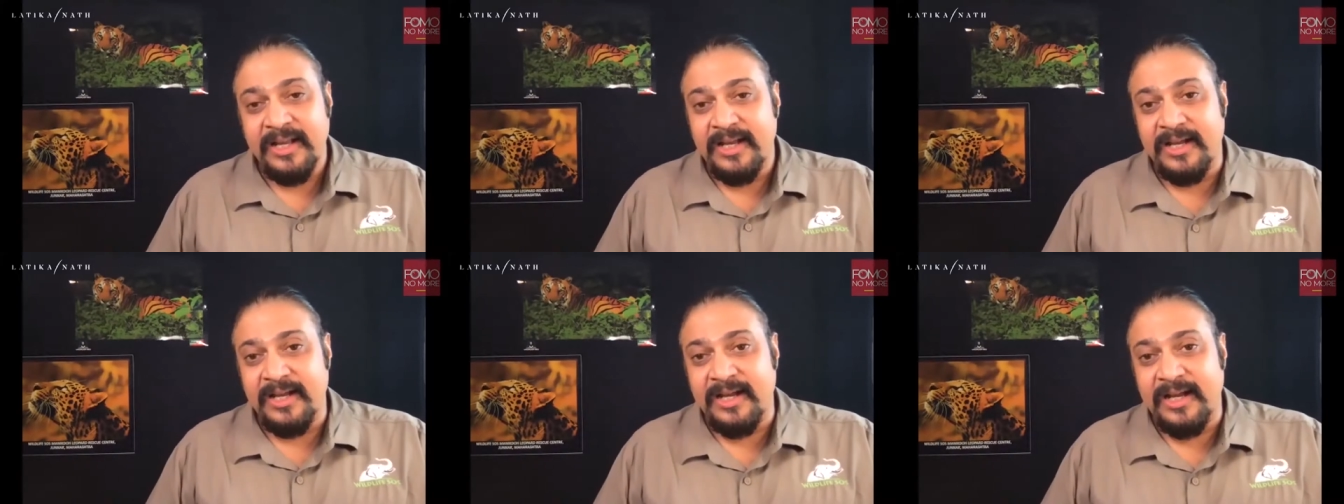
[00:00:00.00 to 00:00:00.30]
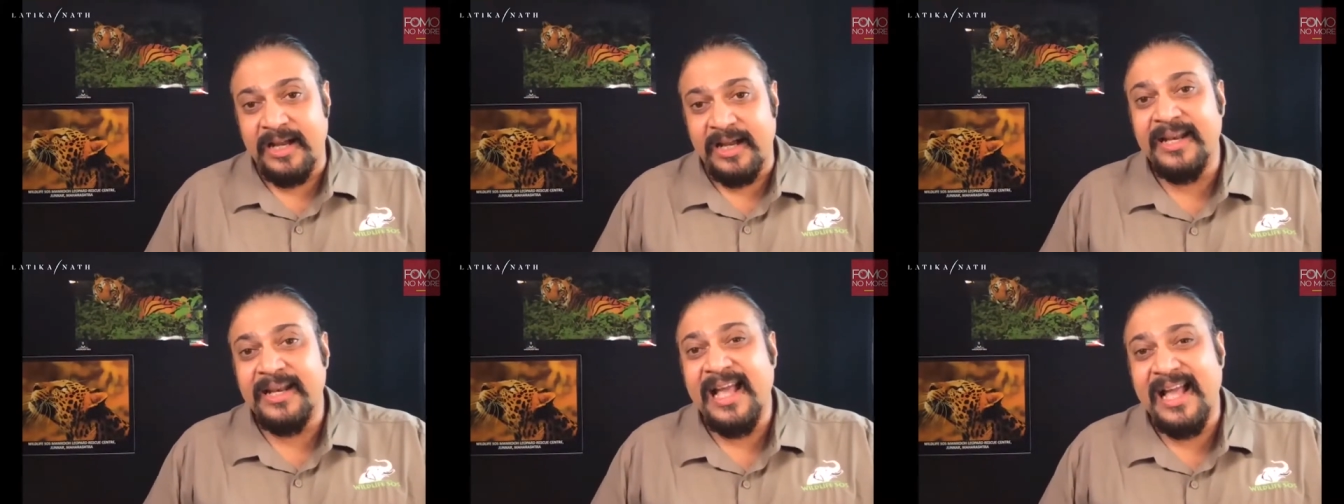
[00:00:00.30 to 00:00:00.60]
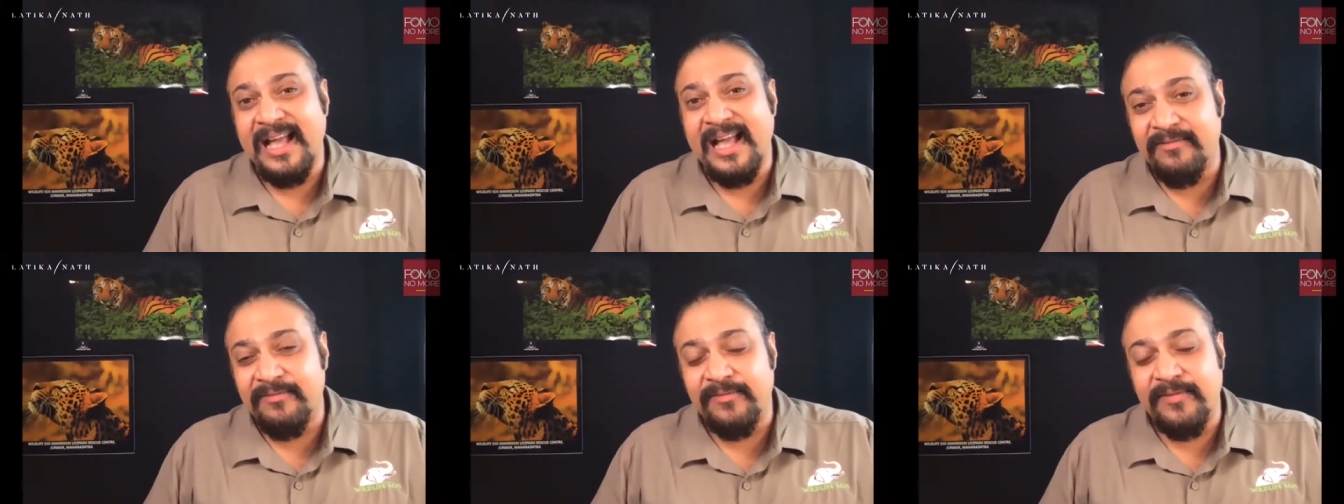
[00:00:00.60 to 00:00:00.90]
uh, and
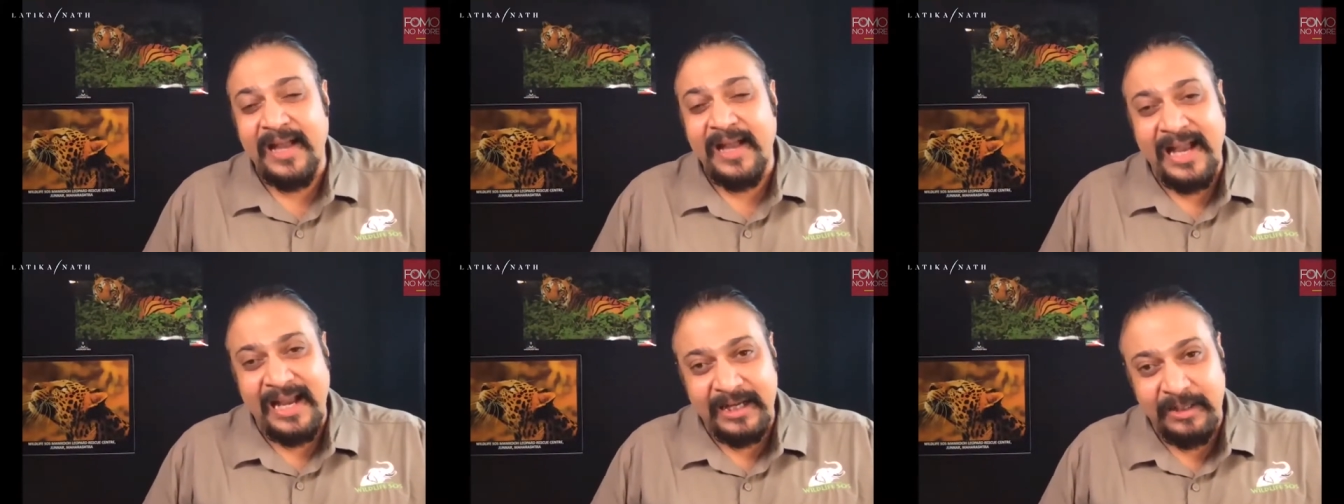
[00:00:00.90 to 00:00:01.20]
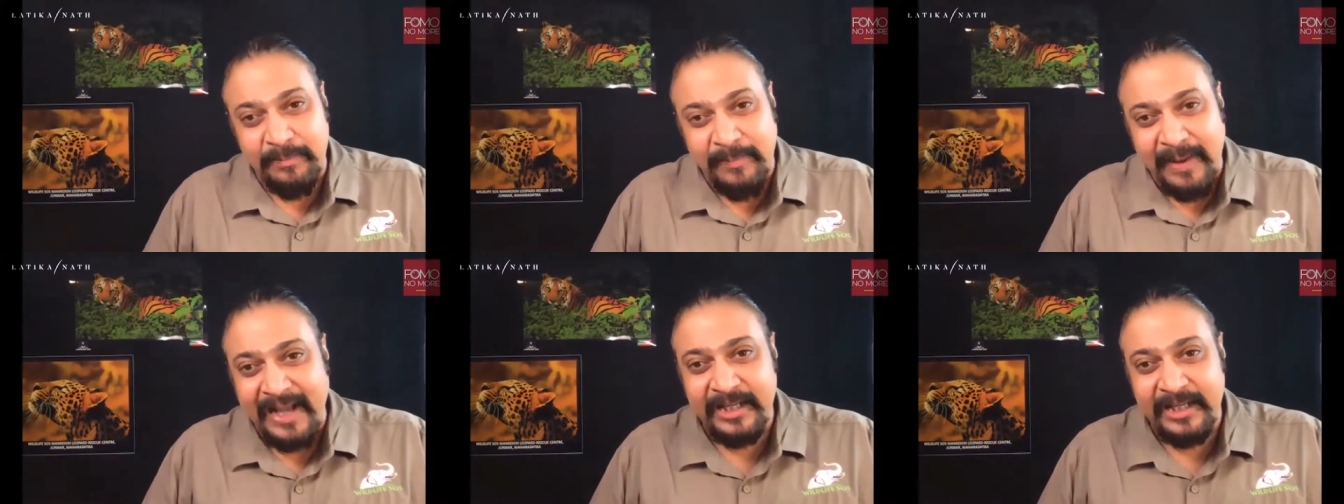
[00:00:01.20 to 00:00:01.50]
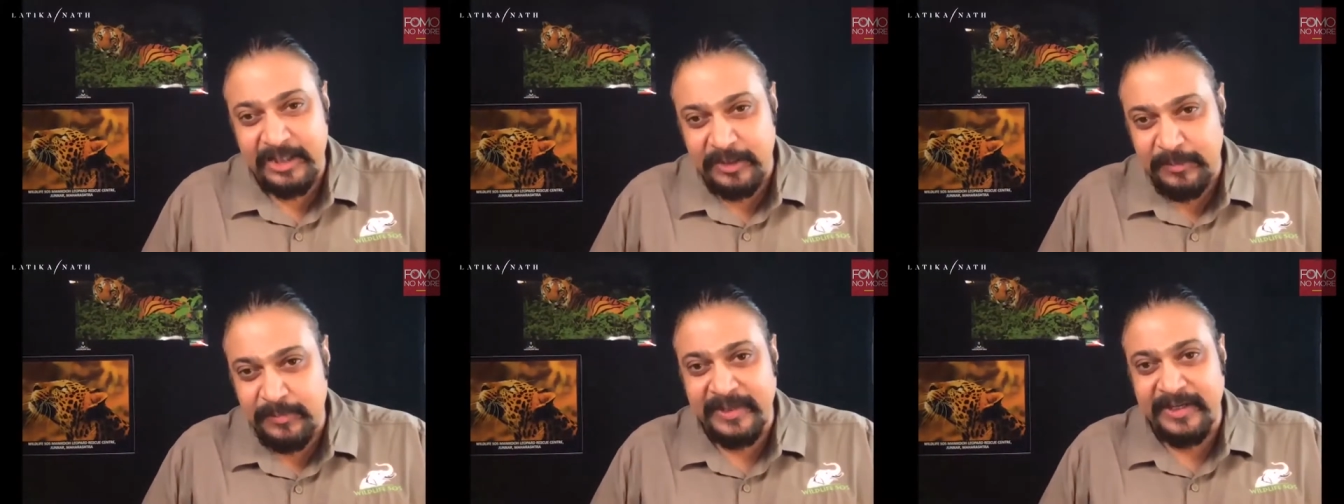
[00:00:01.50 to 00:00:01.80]
have had a bad
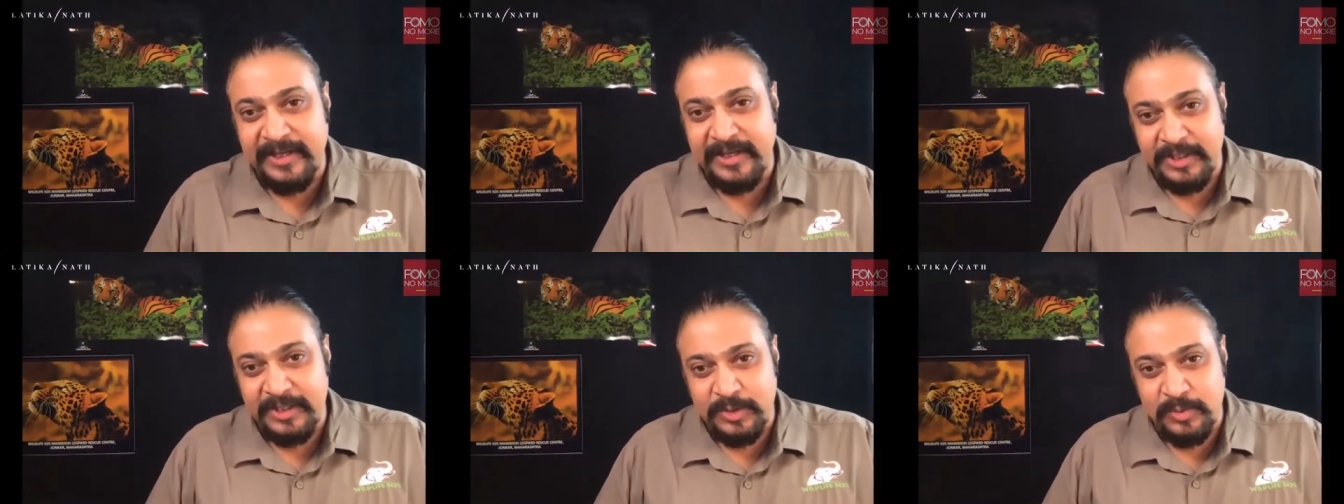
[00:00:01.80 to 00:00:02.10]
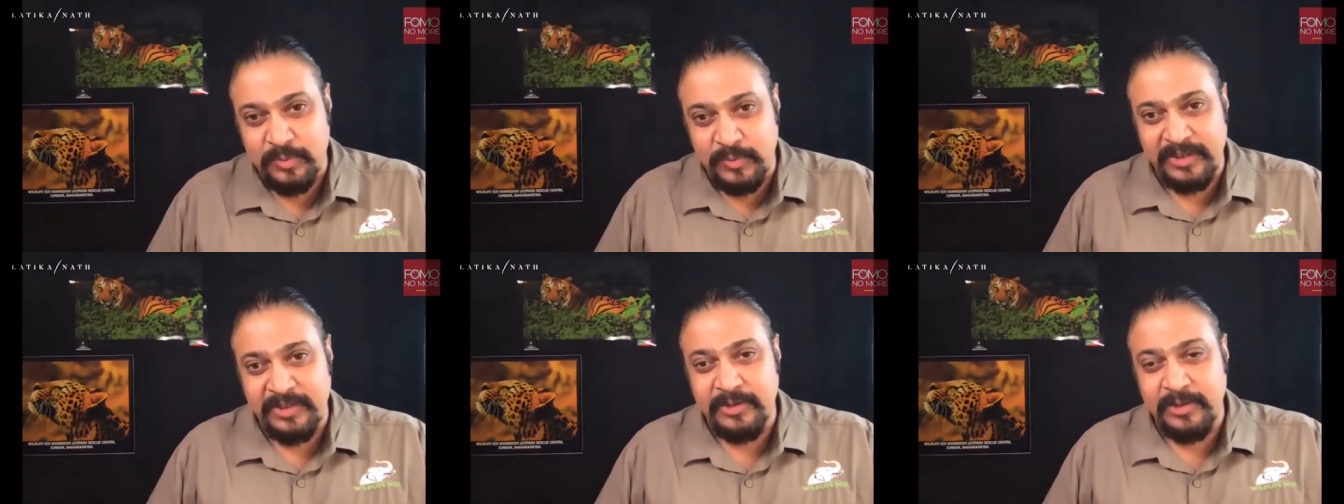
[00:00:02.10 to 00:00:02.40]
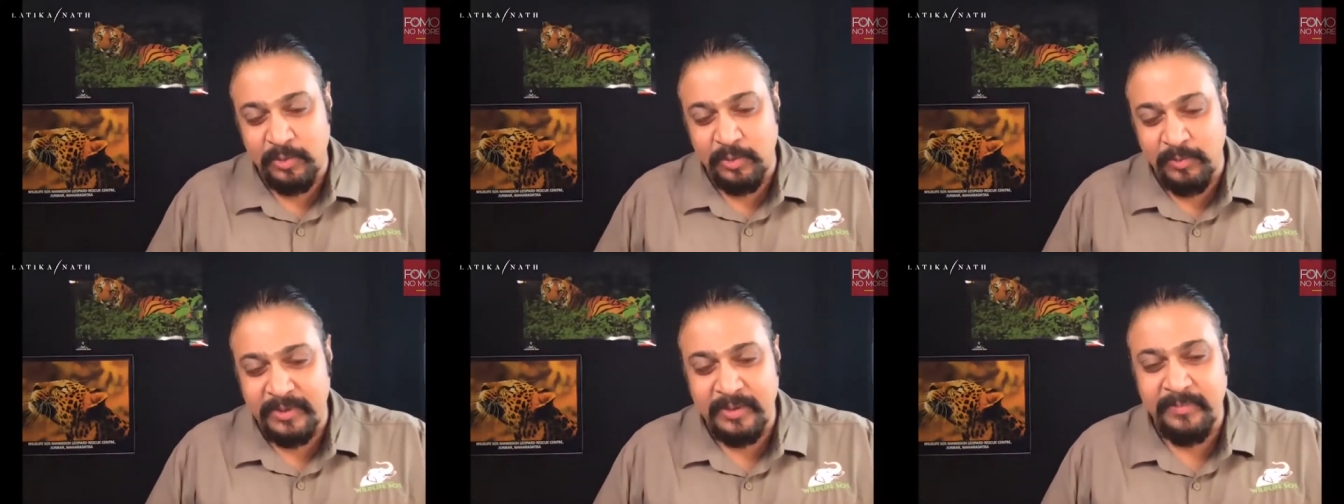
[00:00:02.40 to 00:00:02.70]
experience with
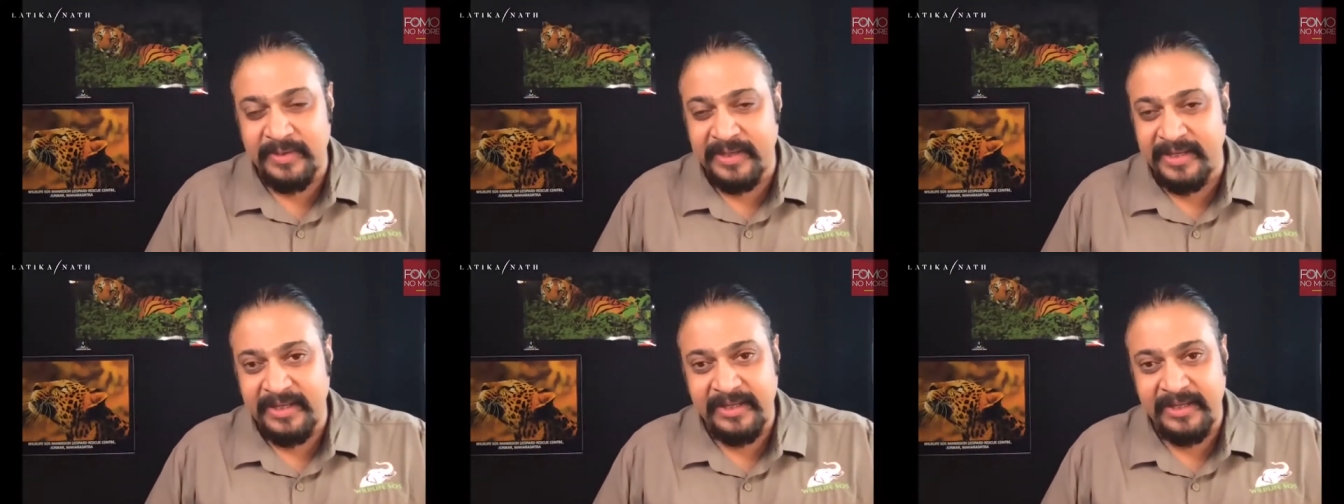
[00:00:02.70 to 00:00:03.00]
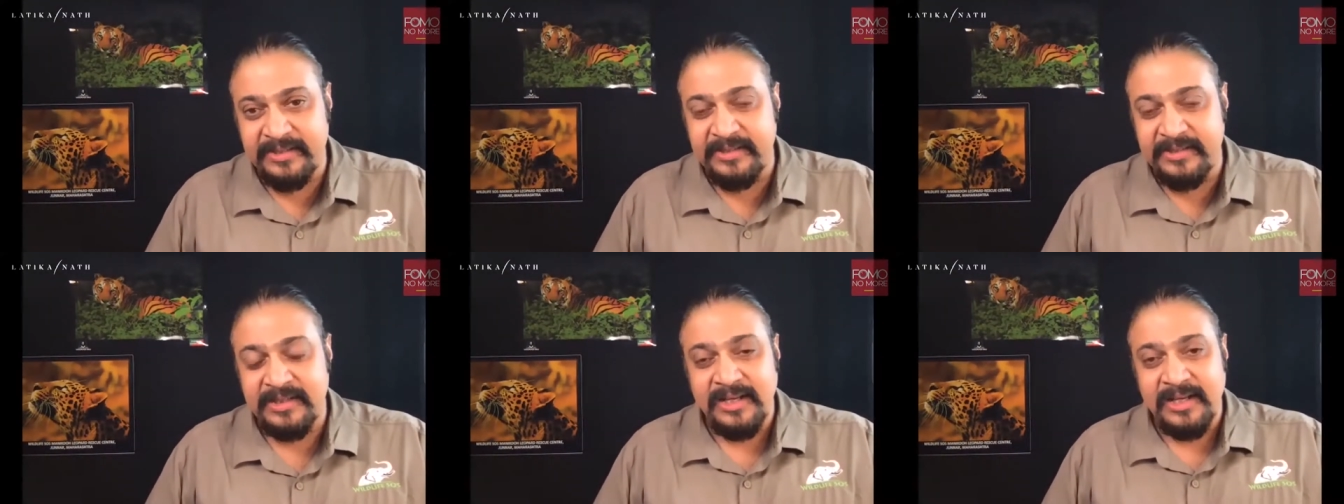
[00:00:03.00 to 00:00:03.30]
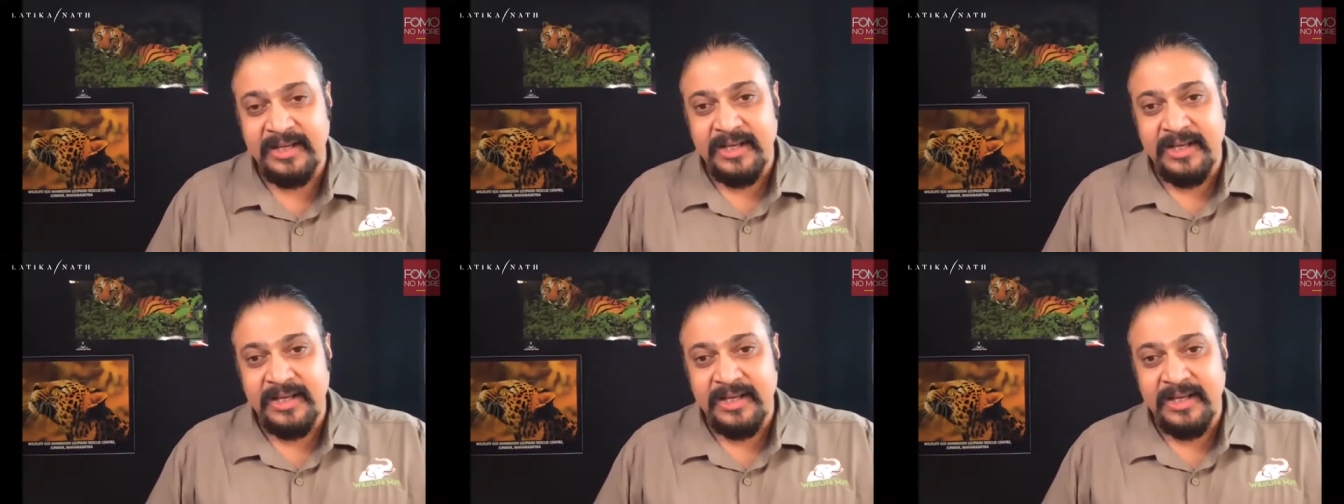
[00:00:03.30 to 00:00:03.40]
human beings.